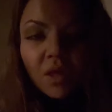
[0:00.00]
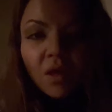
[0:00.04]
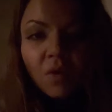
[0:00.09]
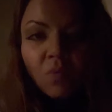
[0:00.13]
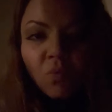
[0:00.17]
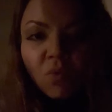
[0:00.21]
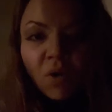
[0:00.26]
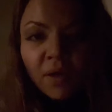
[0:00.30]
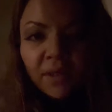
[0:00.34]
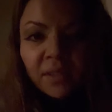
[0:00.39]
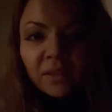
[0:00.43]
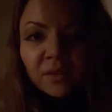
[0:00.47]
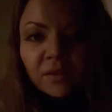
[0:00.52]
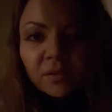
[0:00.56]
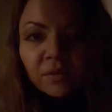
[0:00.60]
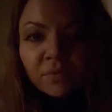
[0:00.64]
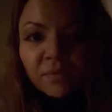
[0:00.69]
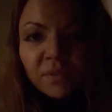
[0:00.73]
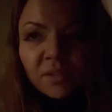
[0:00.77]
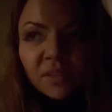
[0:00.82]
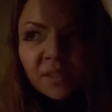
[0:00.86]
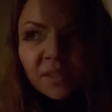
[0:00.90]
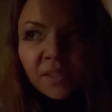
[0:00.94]
wanting to
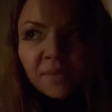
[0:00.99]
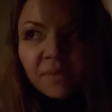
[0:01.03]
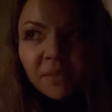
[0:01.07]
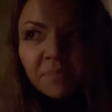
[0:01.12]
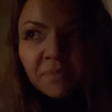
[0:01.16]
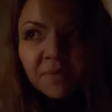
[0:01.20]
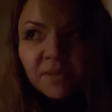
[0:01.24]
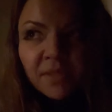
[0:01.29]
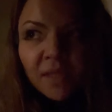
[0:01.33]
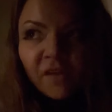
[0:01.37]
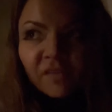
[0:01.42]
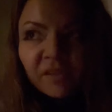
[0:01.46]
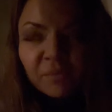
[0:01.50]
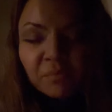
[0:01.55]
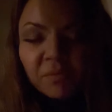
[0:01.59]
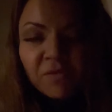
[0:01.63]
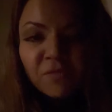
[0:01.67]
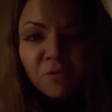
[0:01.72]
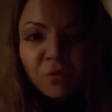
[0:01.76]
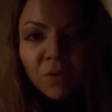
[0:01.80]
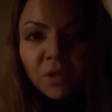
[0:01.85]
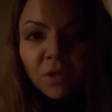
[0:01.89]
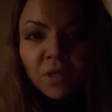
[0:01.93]
redeem themselves
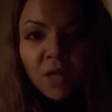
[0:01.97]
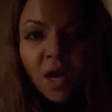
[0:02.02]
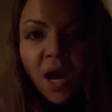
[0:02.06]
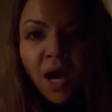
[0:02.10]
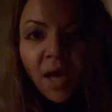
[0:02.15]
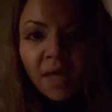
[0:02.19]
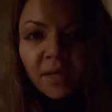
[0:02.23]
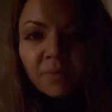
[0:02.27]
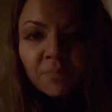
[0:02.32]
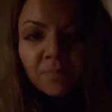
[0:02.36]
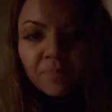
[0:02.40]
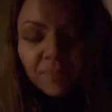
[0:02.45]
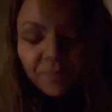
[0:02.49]
before God.